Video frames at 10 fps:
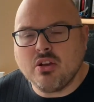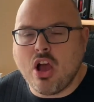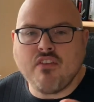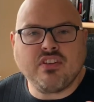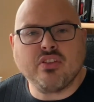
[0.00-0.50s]

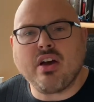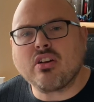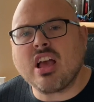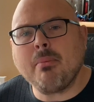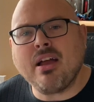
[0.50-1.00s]
Hopefully that'll
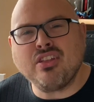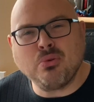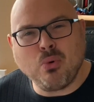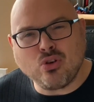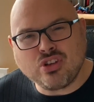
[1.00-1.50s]
come out in
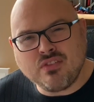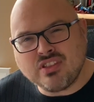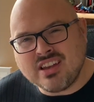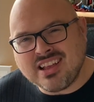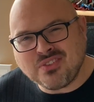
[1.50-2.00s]
the wash over
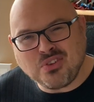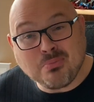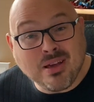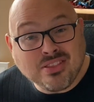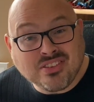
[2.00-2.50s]
the next few
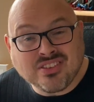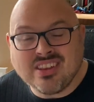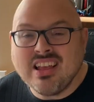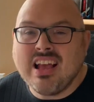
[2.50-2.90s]
months.